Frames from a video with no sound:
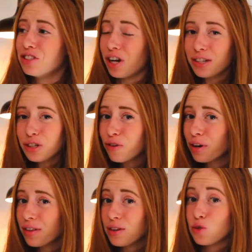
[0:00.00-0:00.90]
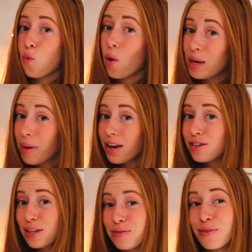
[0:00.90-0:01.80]
just over, I think, 20
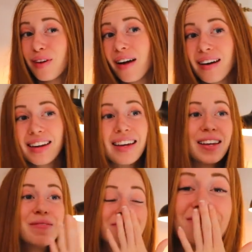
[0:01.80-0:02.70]
pages left of Verity.